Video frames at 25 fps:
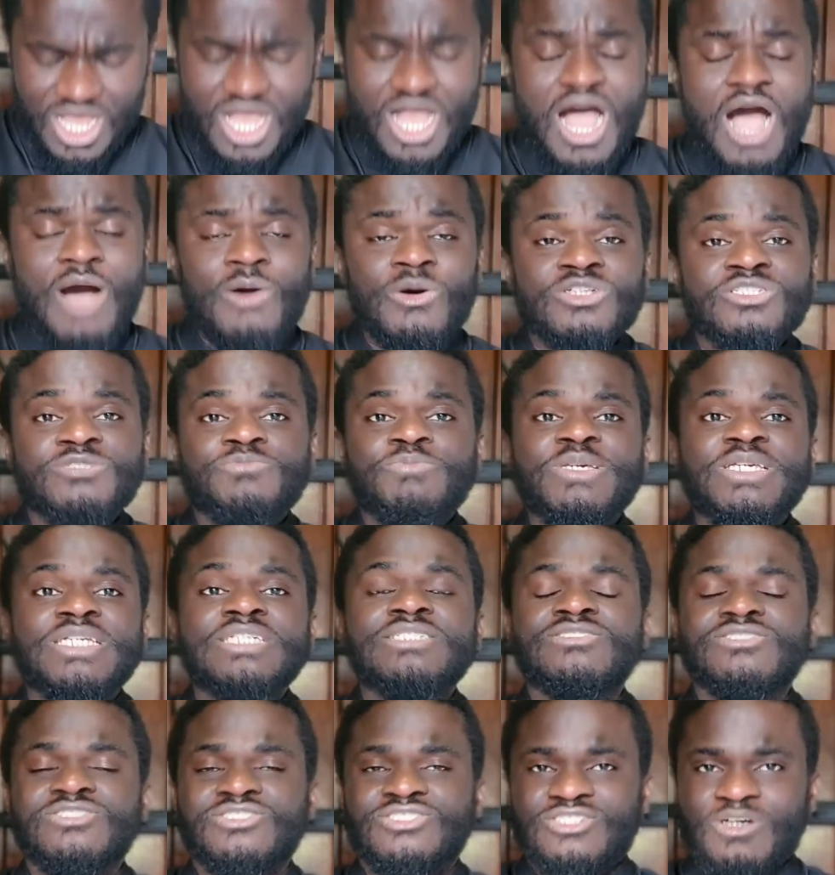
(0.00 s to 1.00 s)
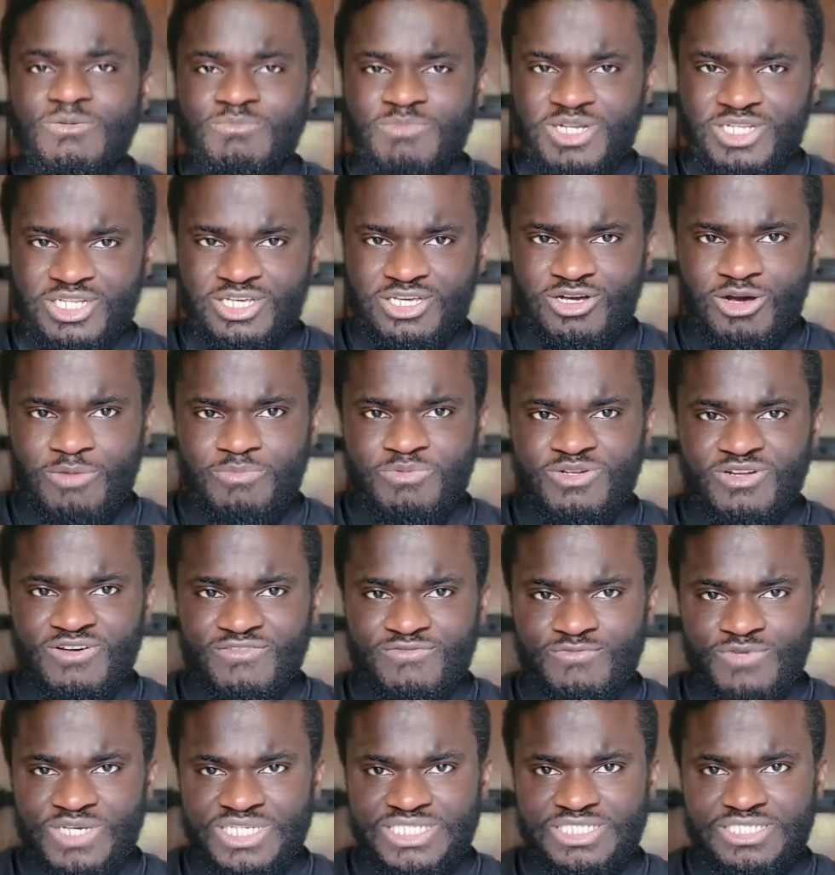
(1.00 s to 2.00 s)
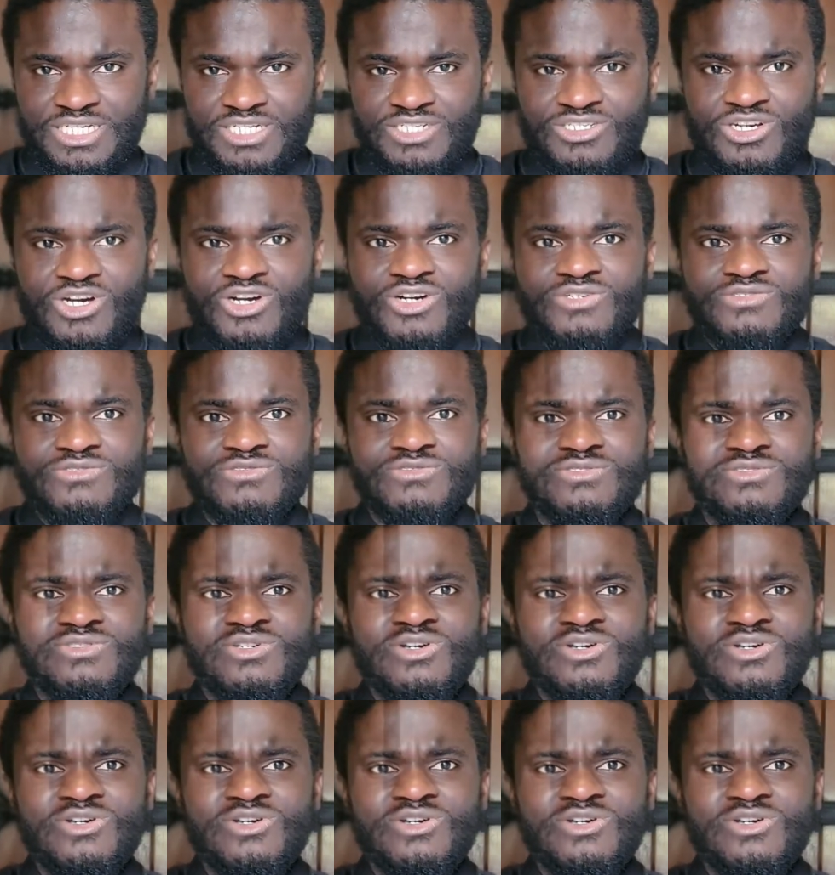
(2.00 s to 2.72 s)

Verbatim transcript: I was speaking to somebody a couple of weeks ago